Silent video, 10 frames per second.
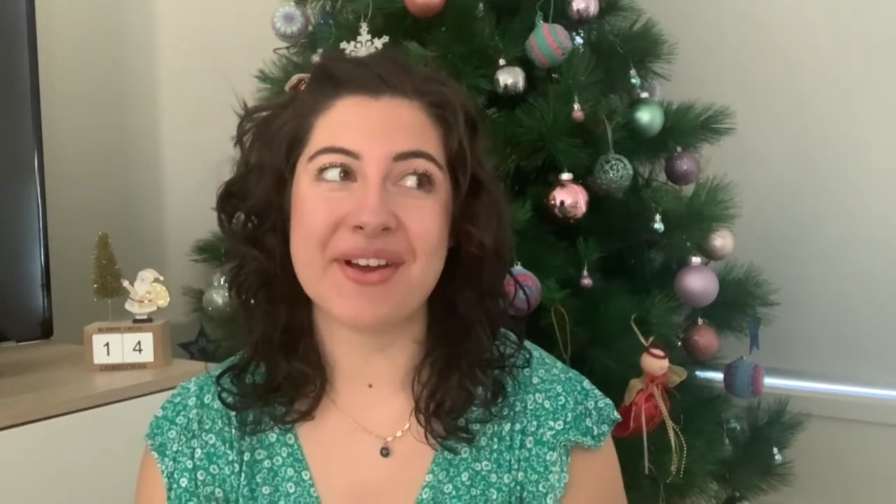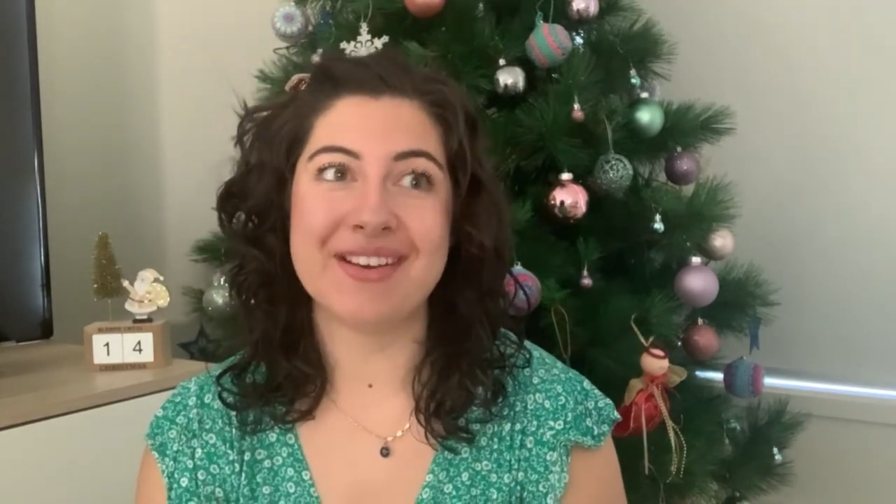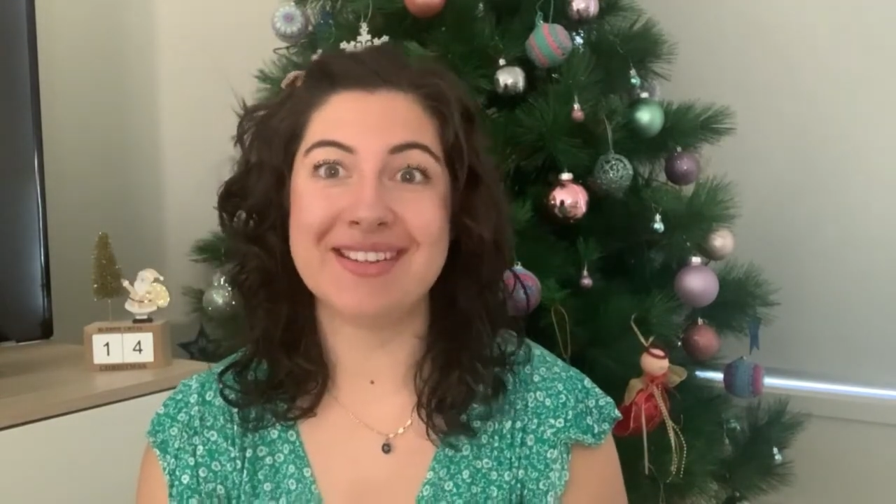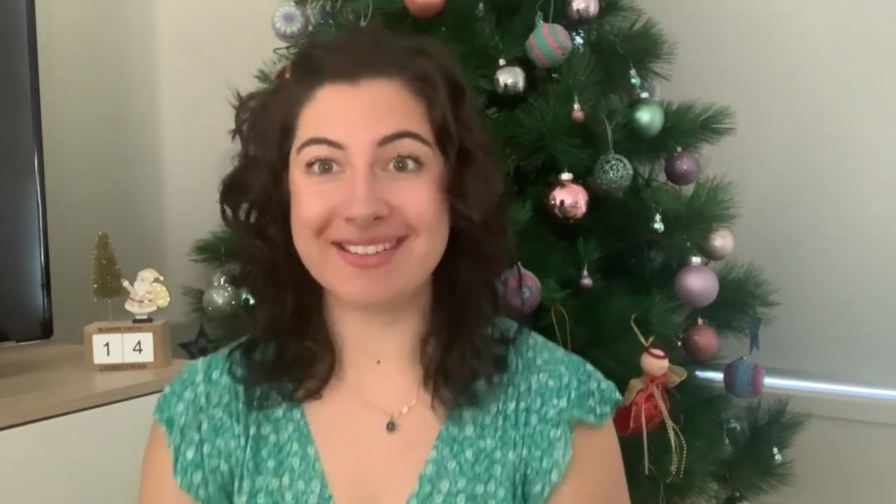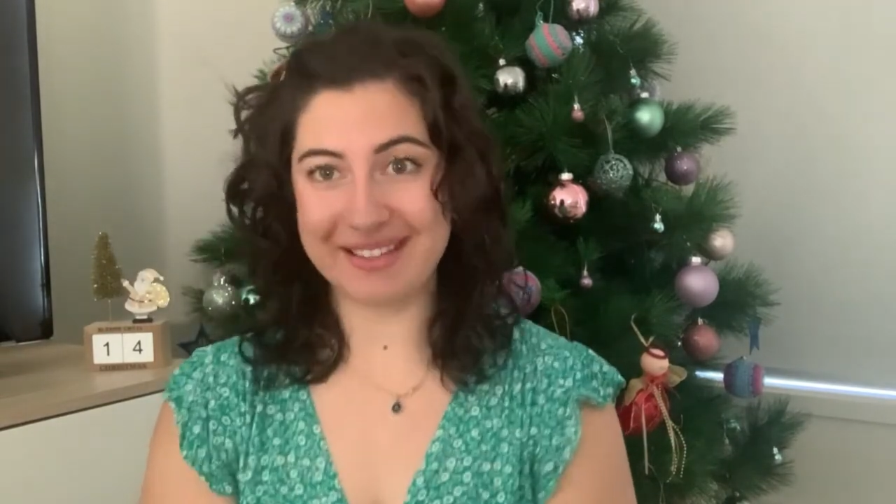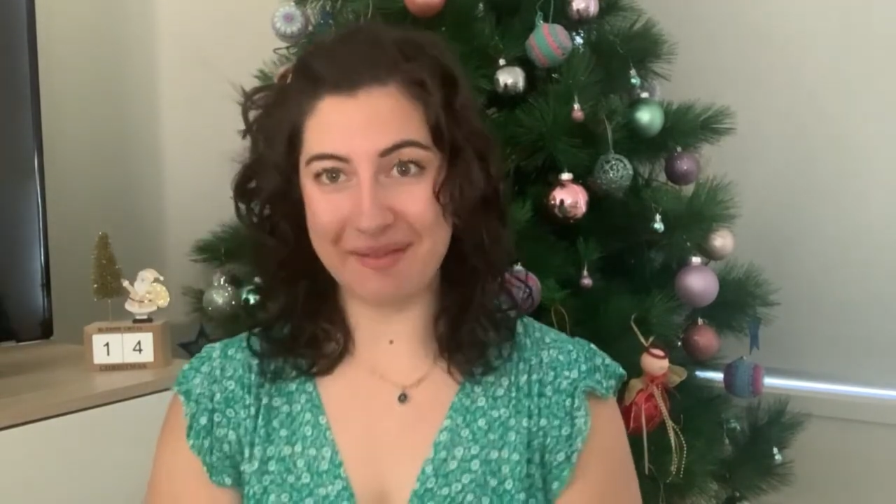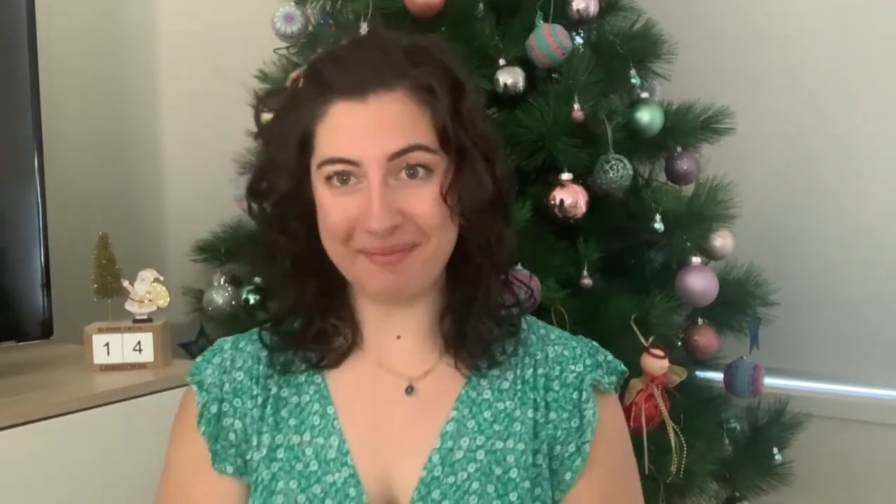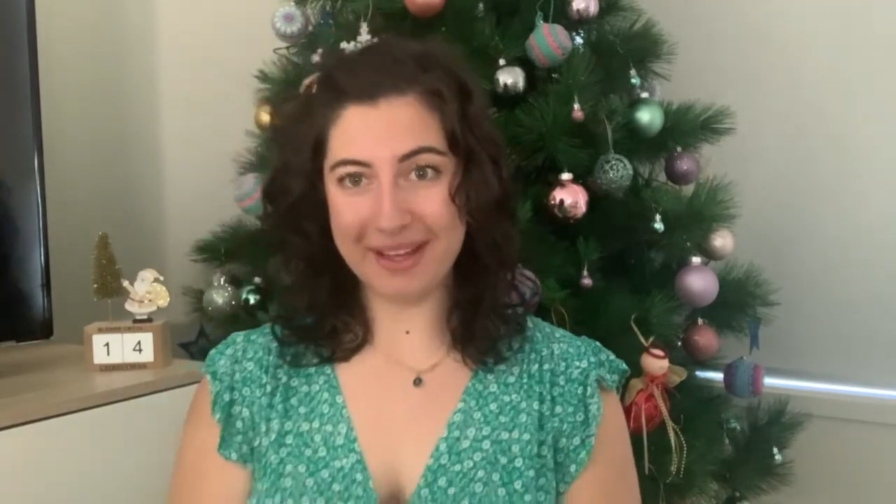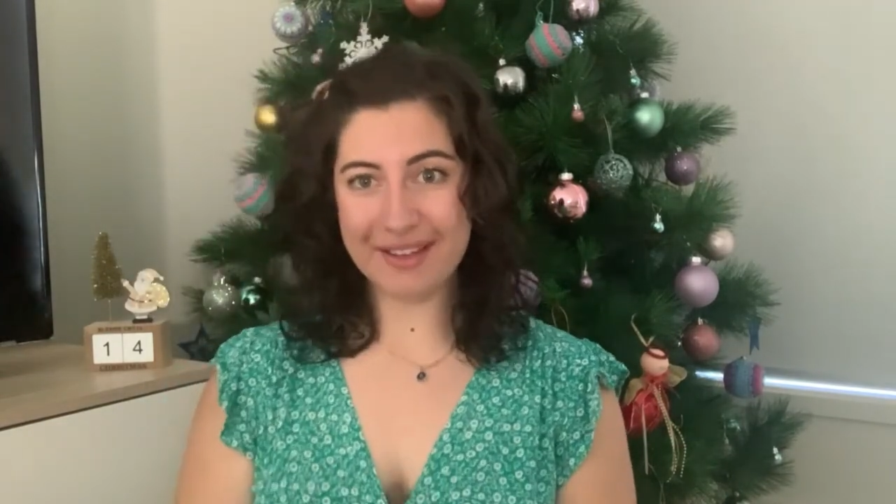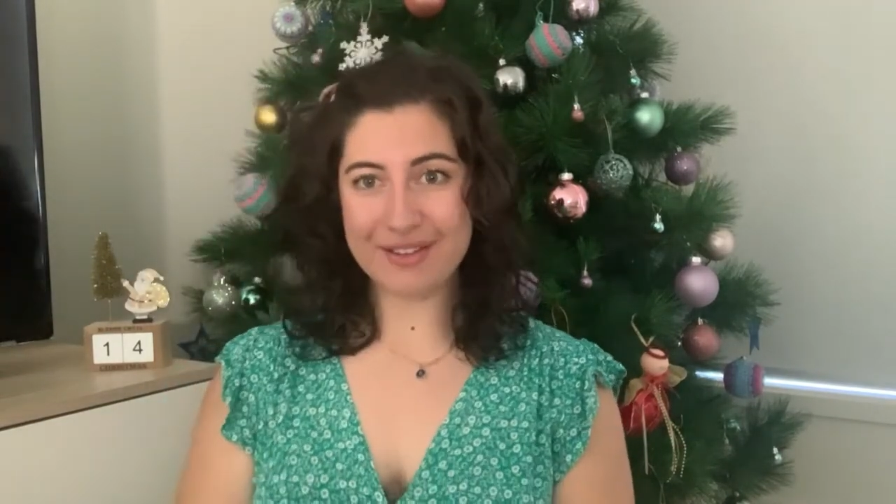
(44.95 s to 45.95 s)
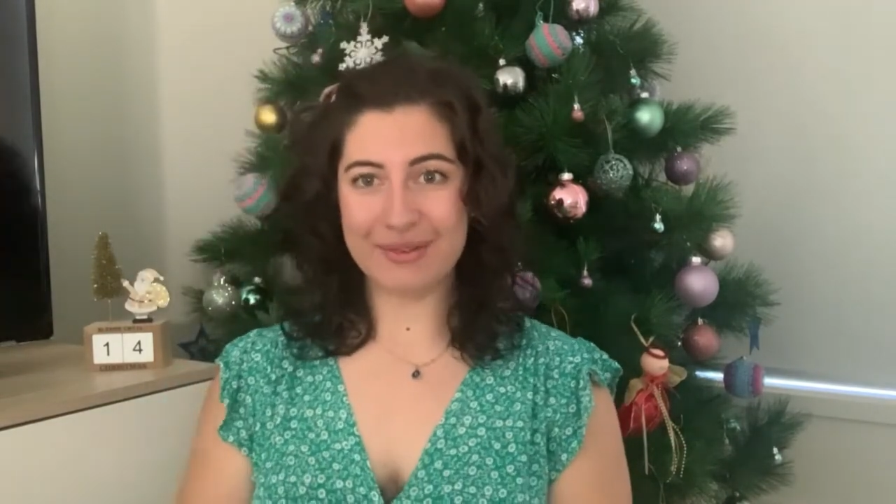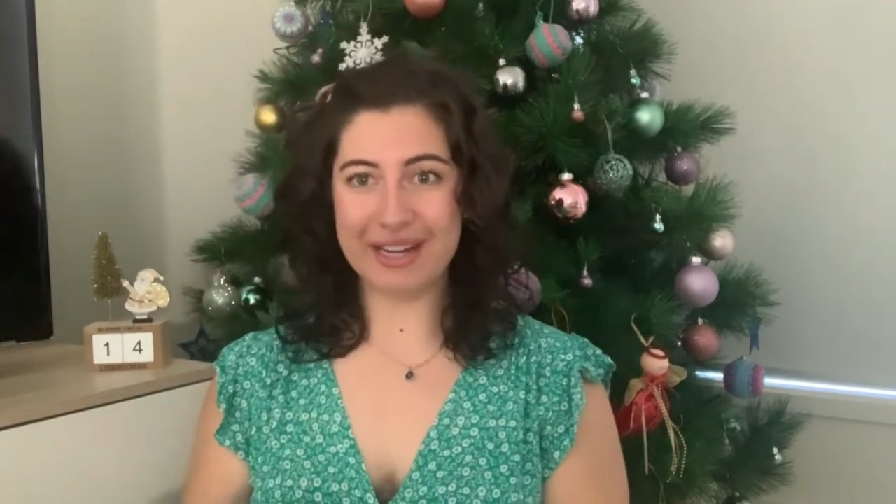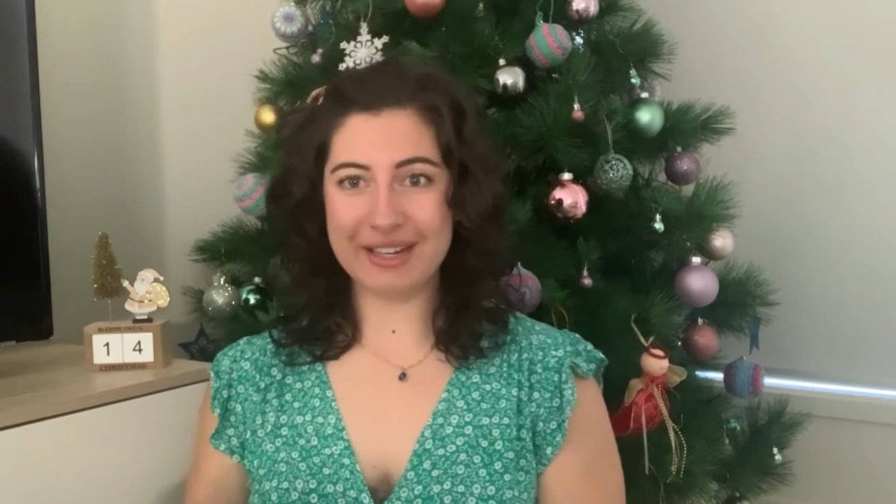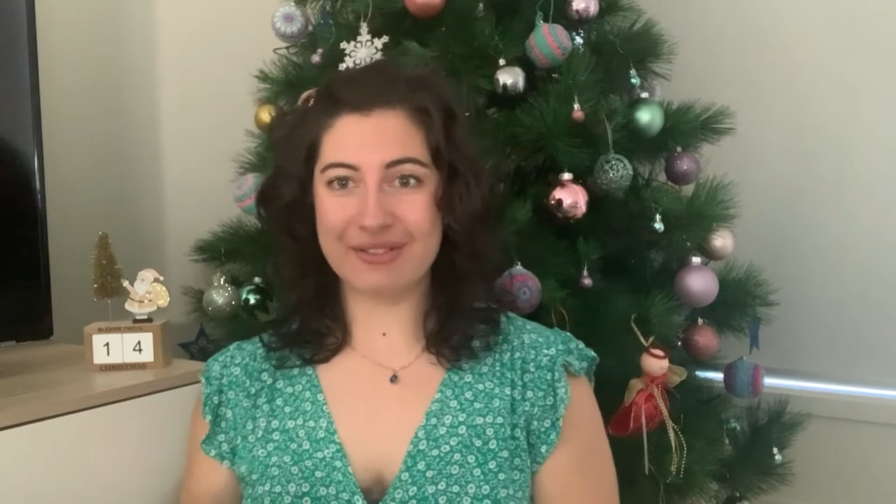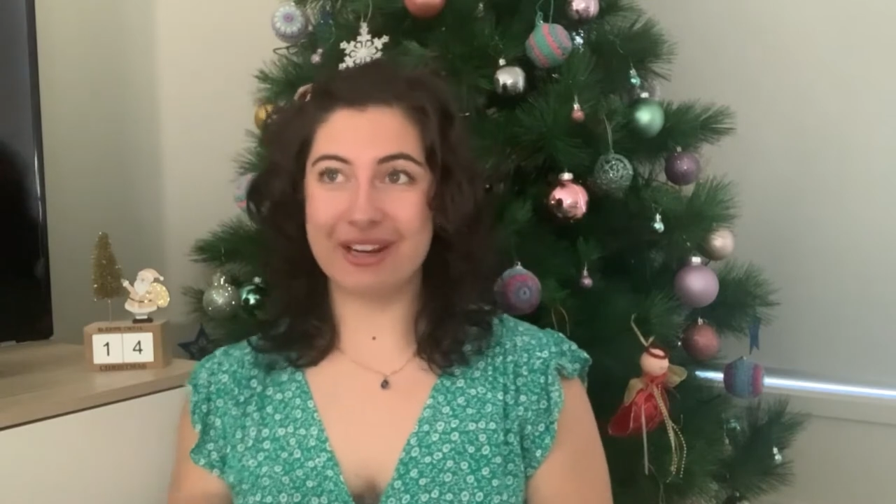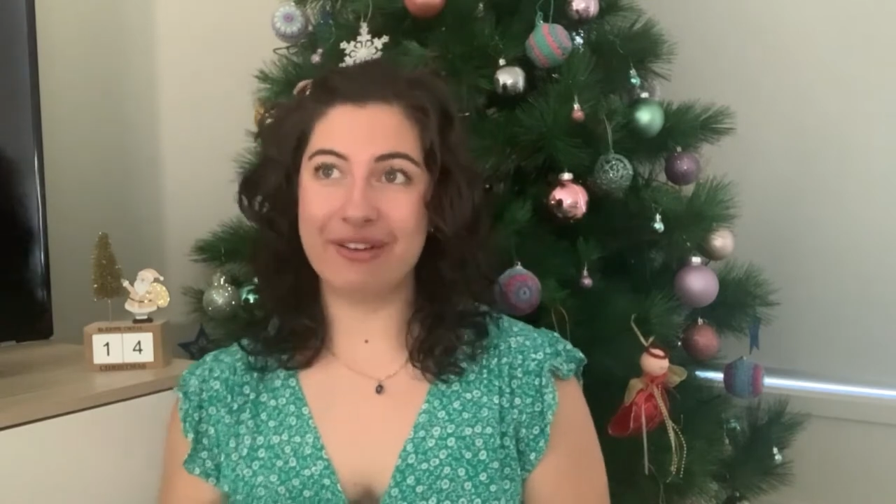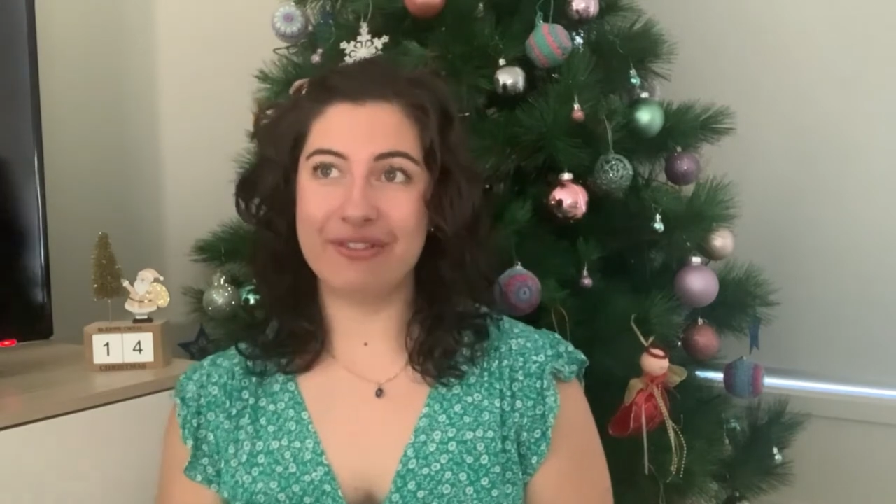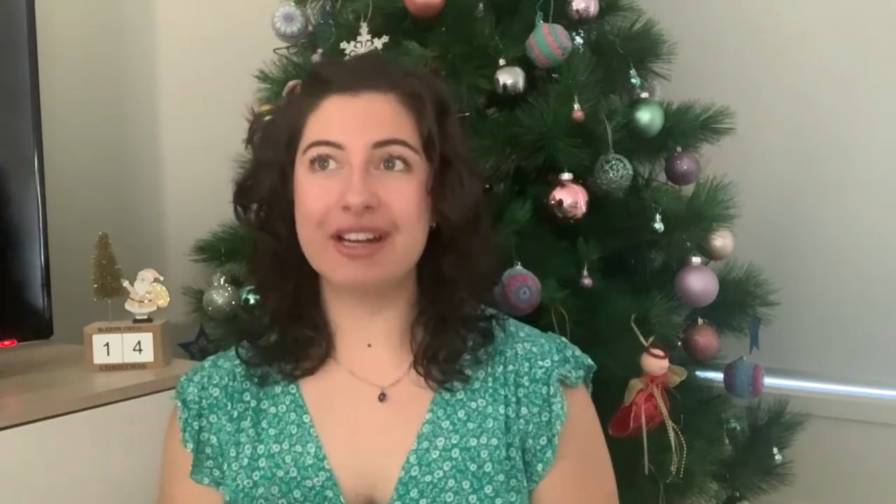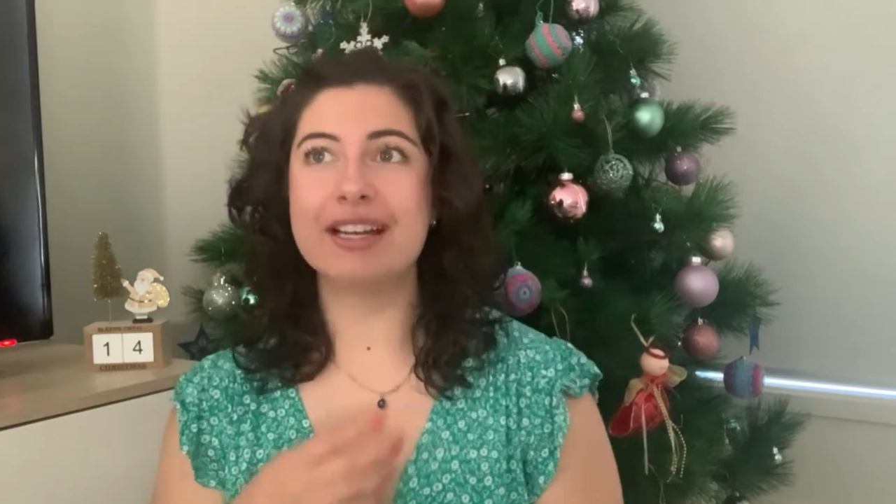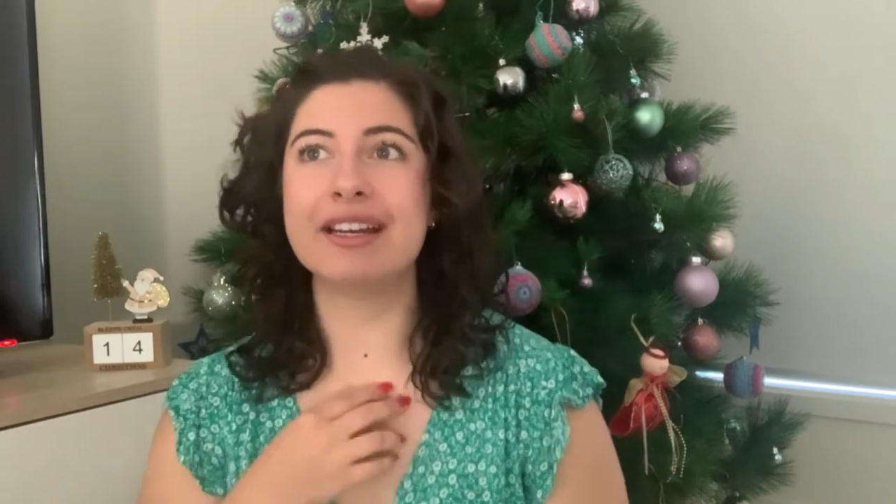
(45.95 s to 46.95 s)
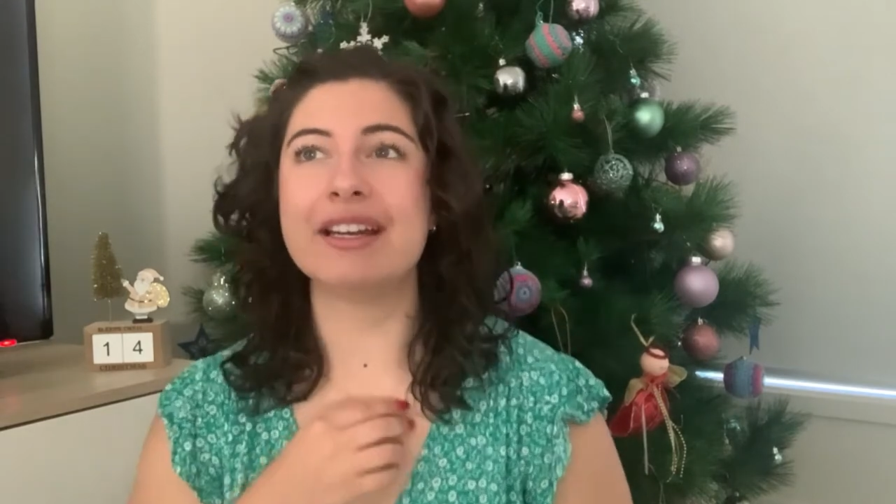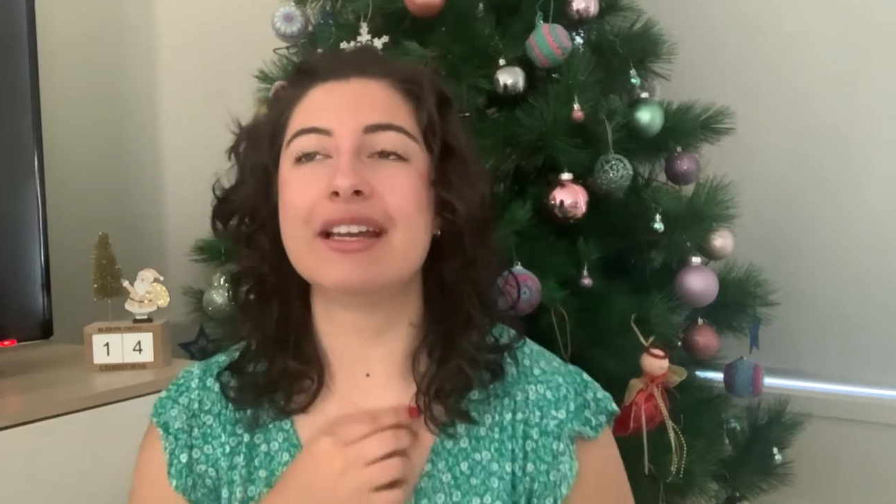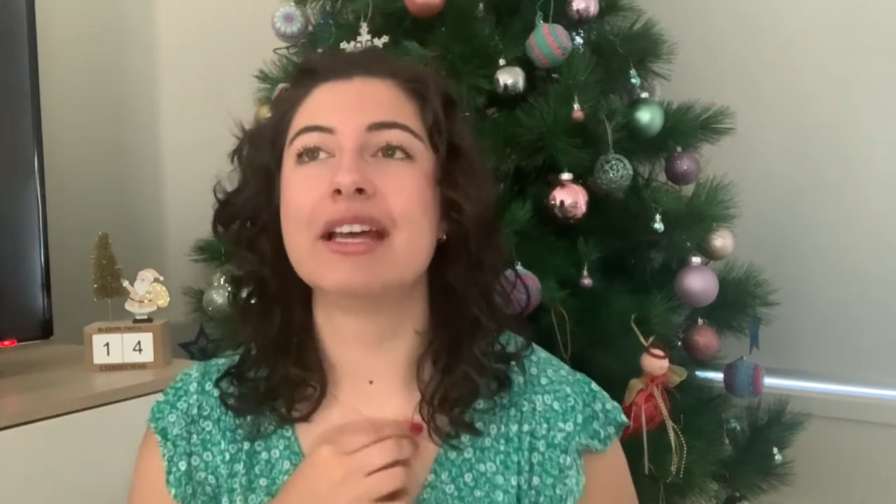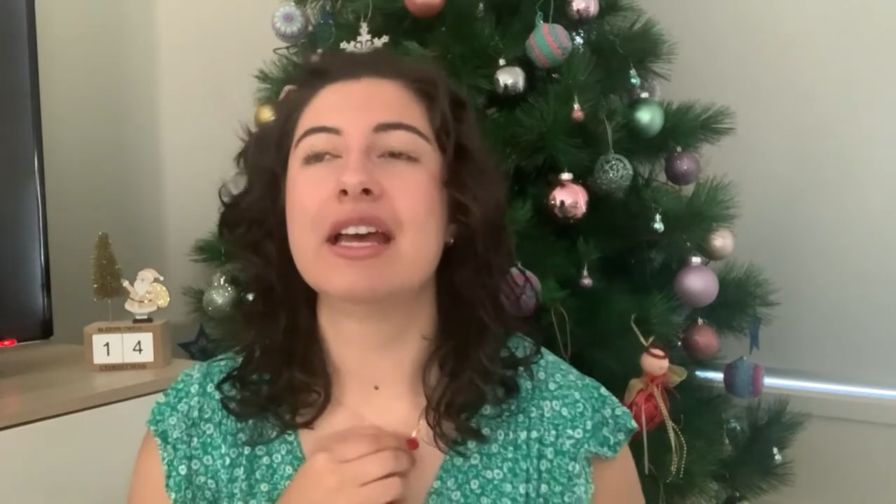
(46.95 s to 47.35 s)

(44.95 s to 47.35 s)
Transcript: December 2021.